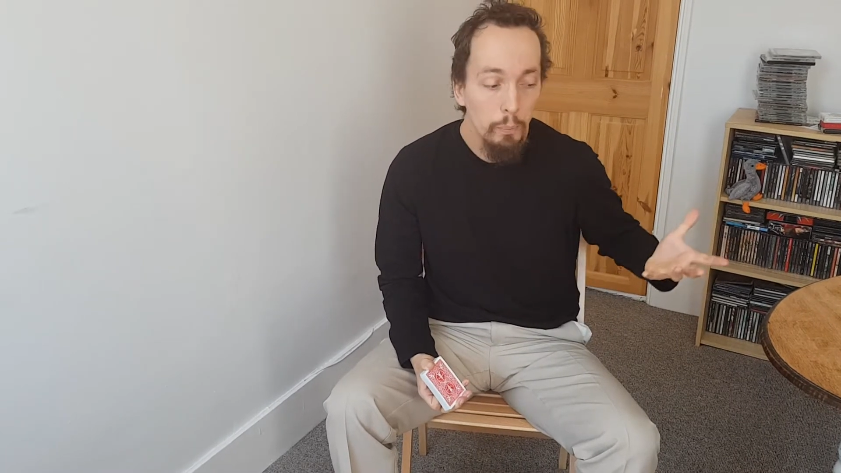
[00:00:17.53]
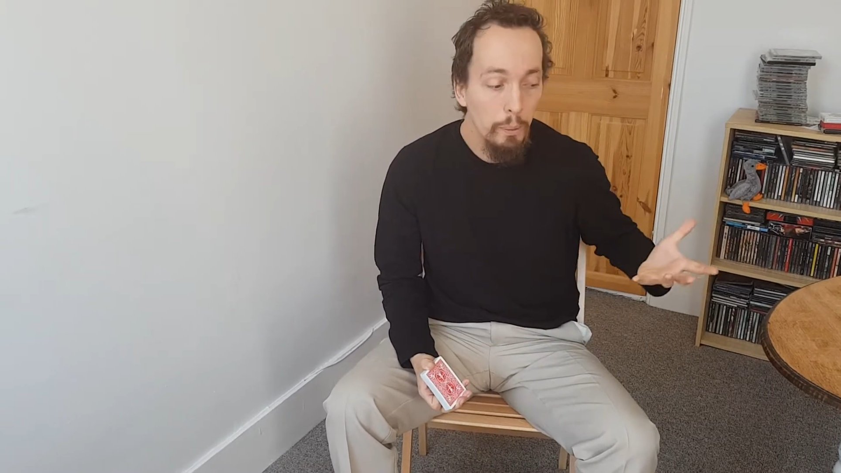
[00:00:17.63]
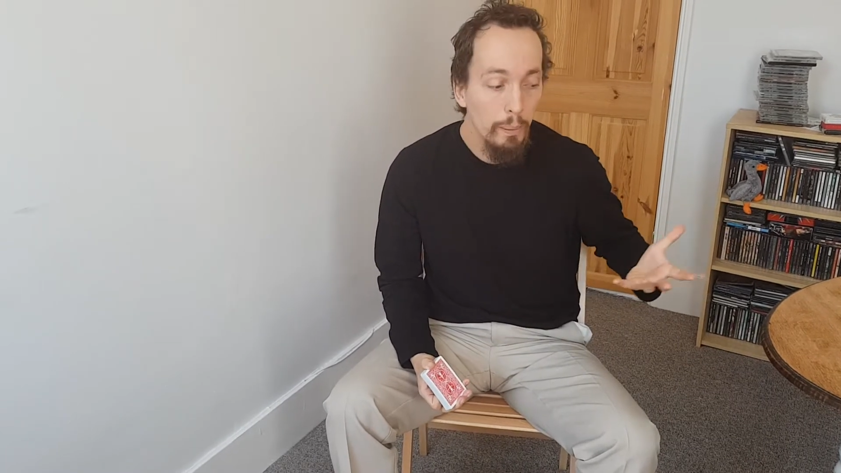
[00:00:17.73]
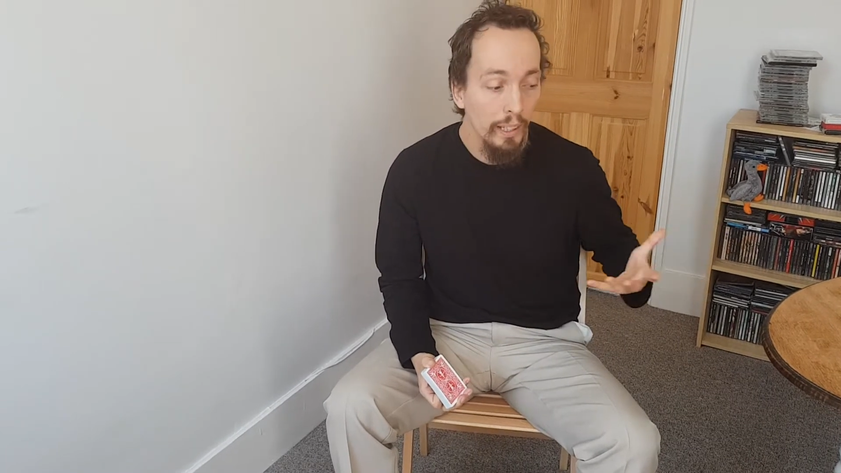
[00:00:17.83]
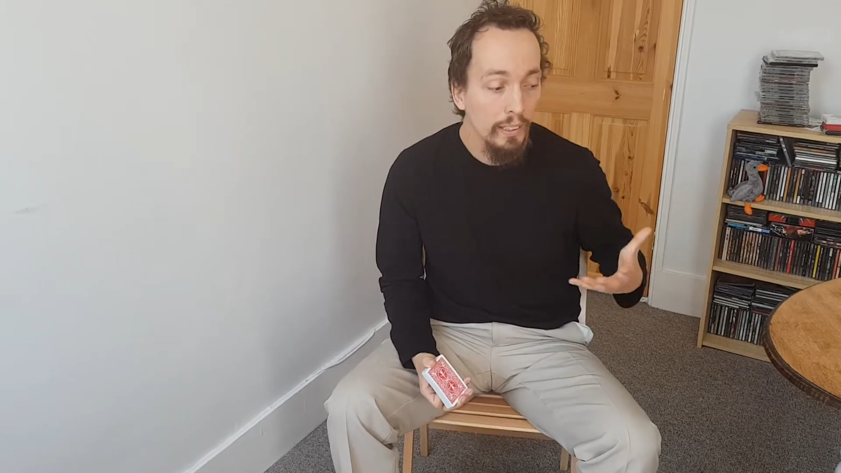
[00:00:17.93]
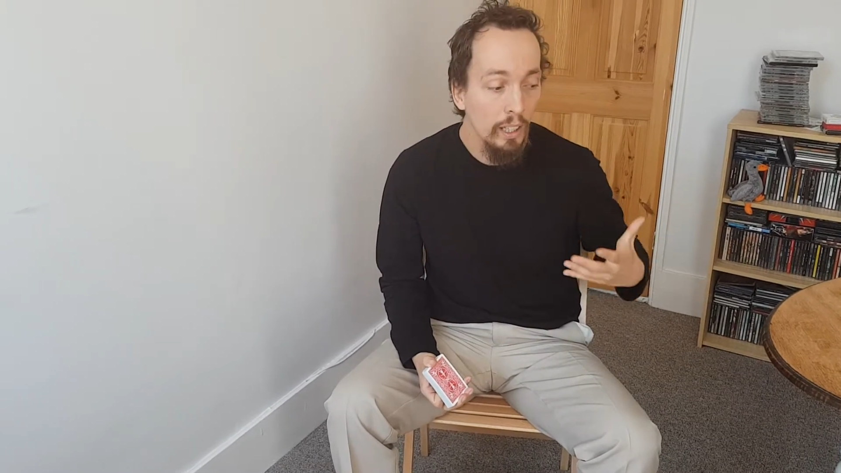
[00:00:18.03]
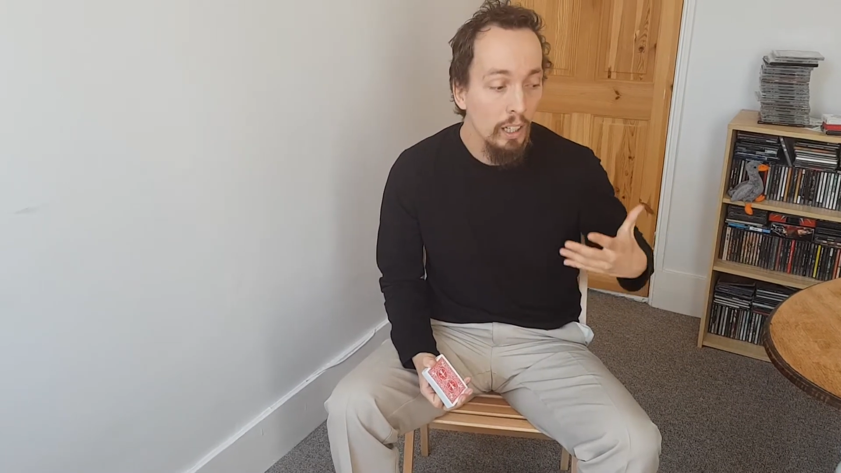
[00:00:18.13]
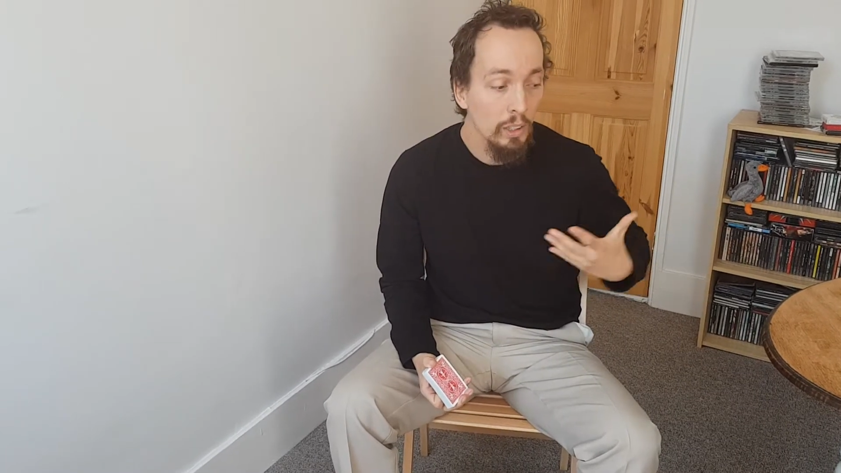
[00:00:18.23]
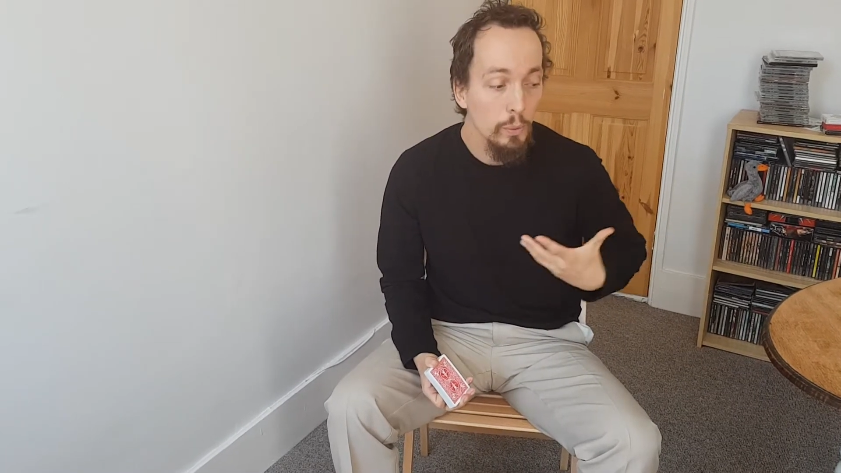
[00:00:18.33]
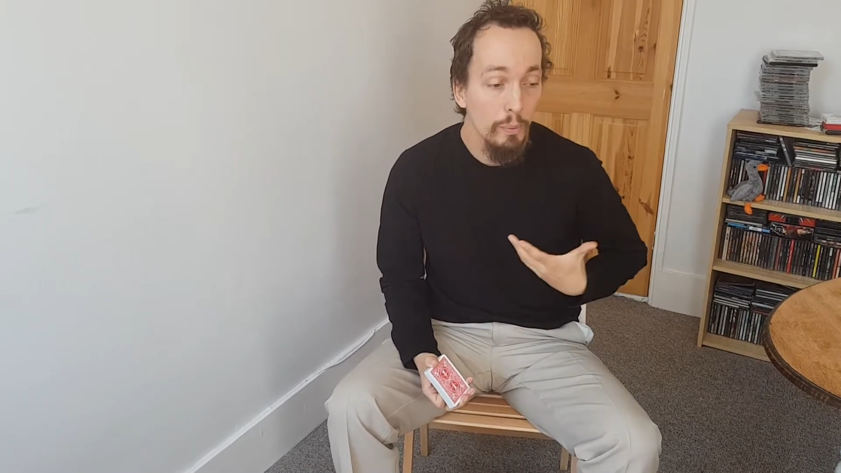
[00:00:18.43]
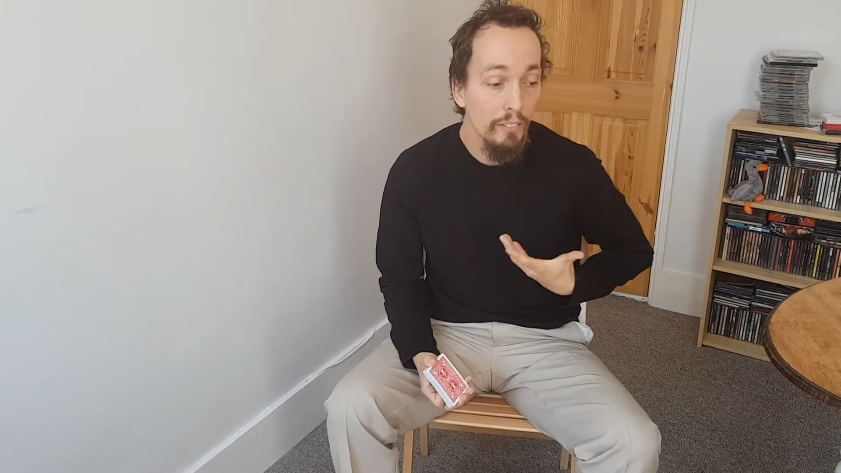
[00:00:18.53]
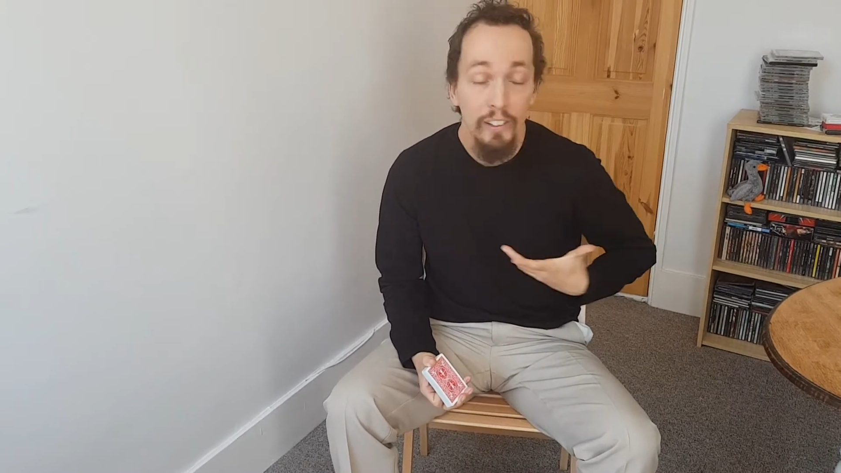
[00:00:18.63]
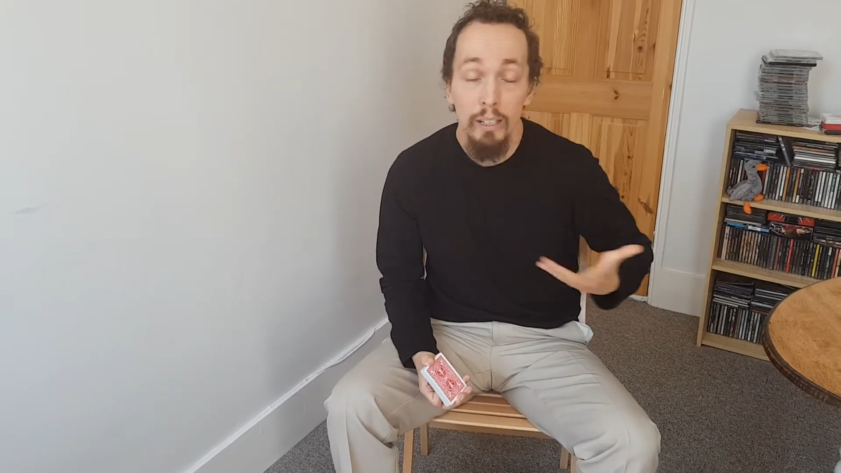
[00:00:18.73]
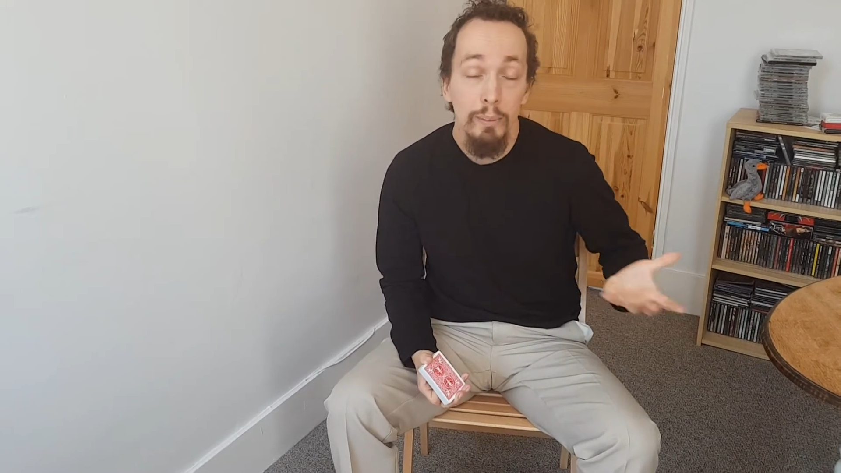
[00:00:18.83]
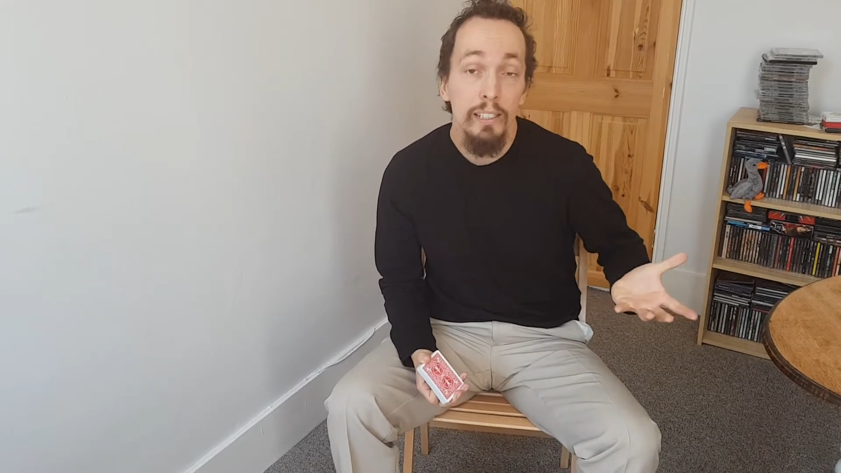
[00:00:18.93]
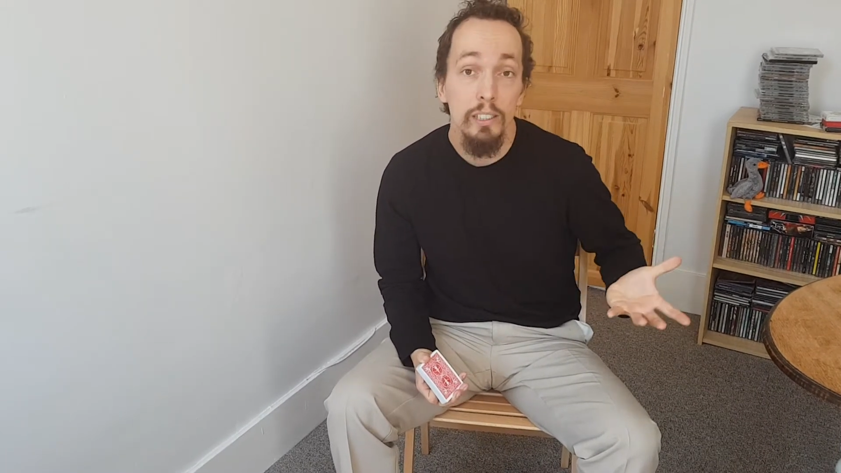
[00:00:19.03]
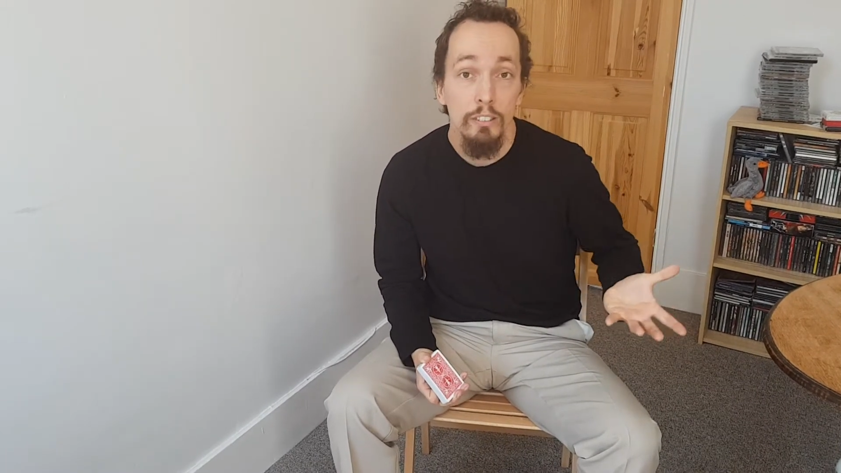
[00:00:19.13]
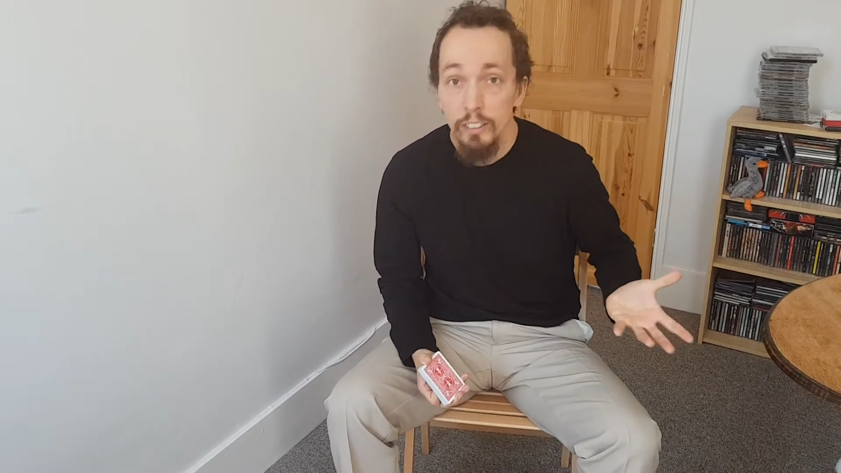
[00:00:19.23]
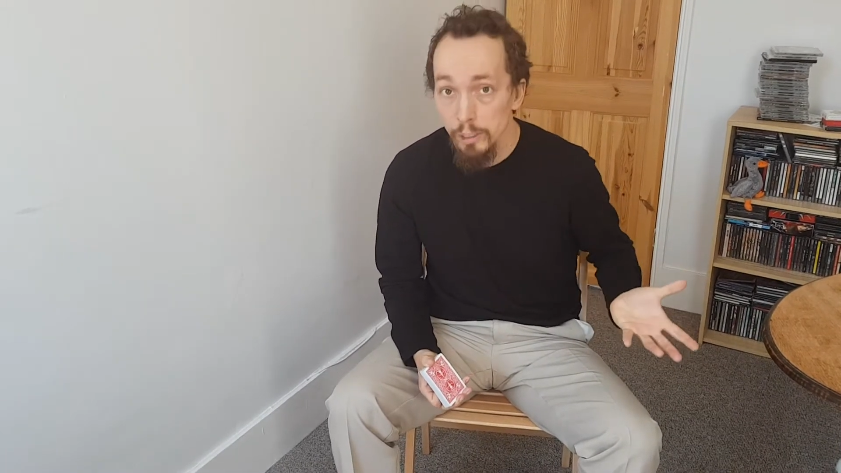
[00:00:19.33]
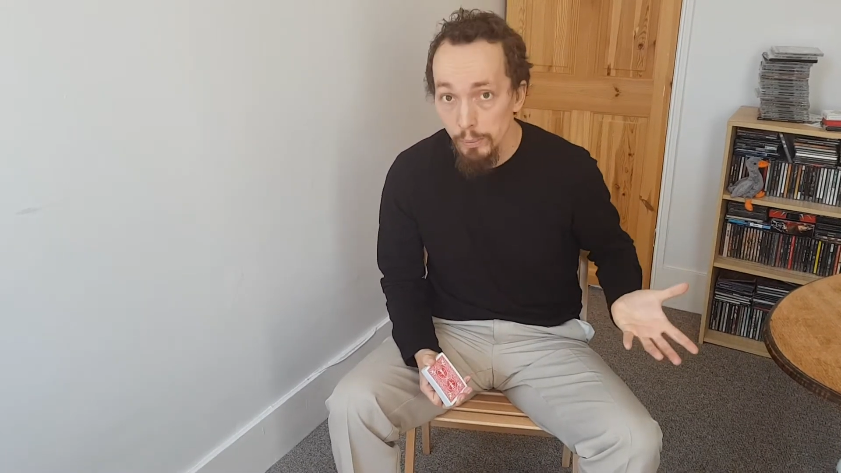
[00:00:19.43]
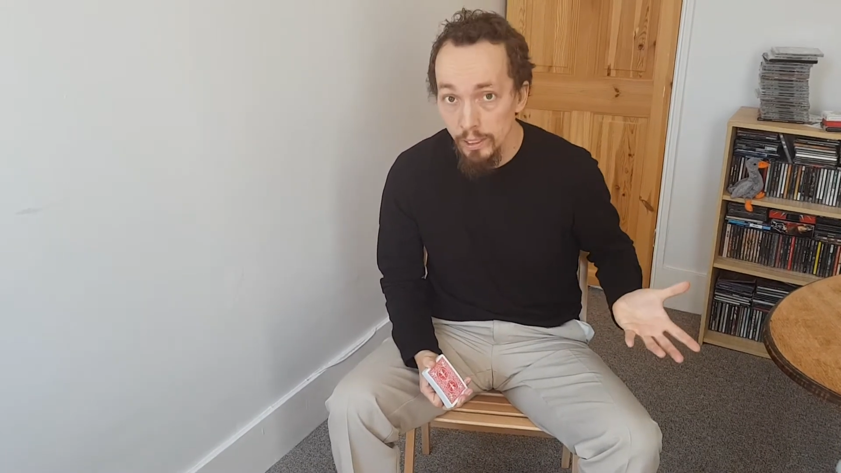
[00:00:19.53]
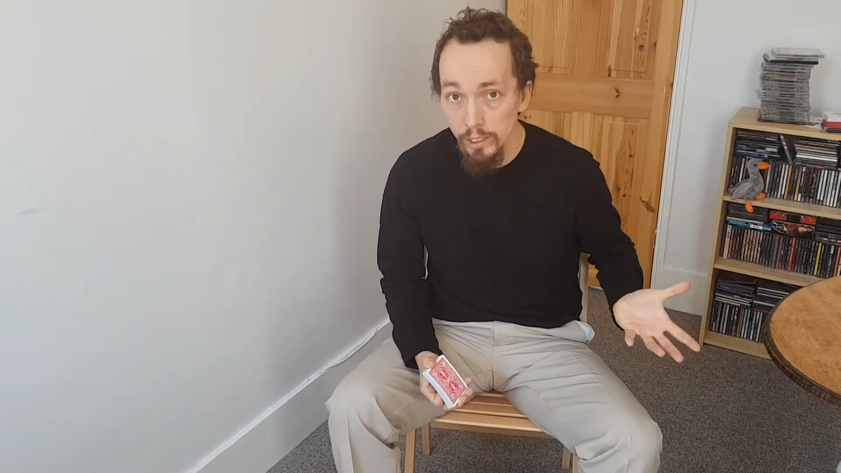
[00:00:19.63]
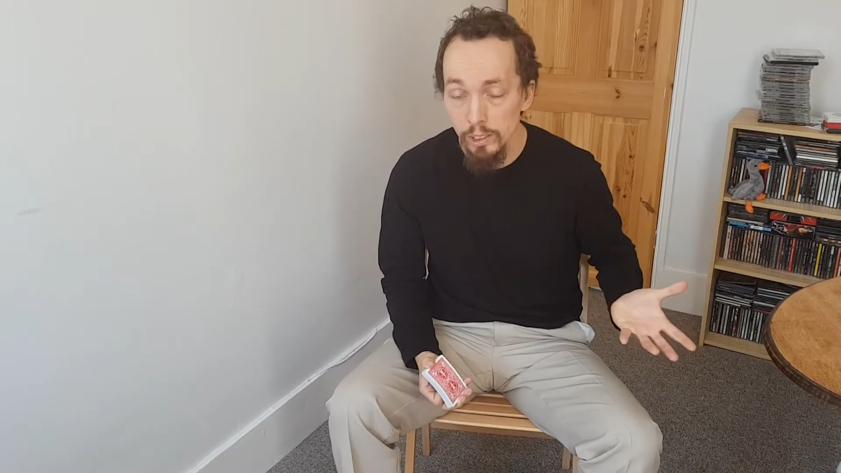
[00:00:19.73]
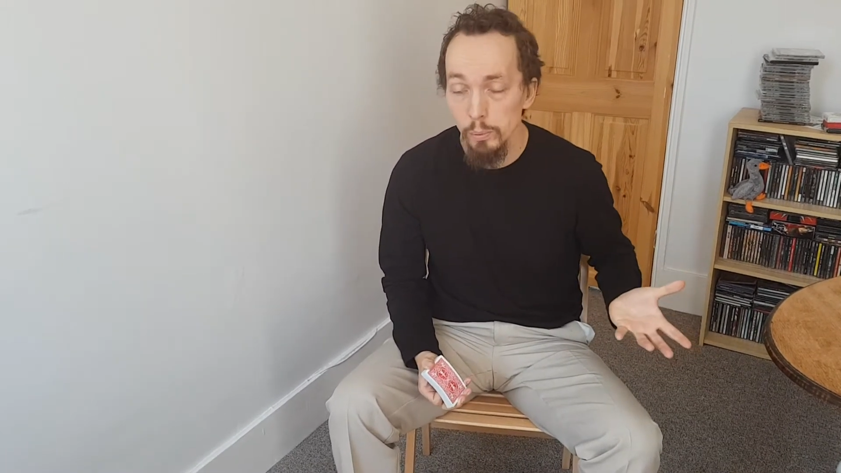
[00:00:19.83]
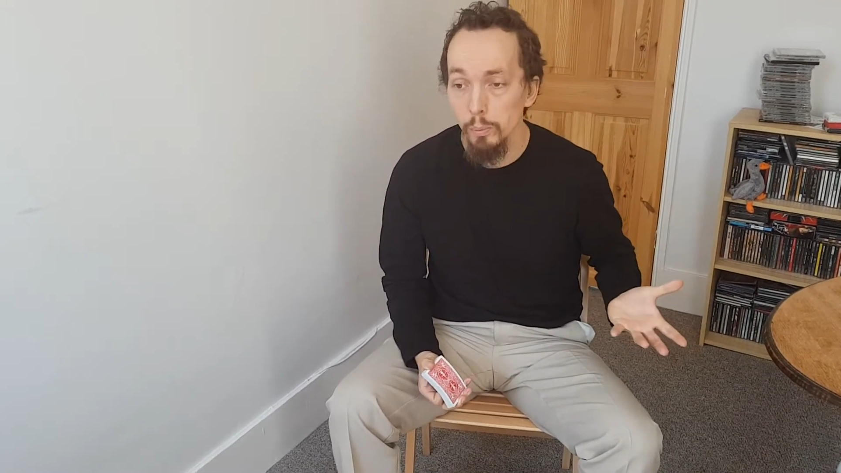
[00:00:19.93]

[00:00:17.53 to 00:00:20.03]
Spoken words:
we played cards with my families at Christmas.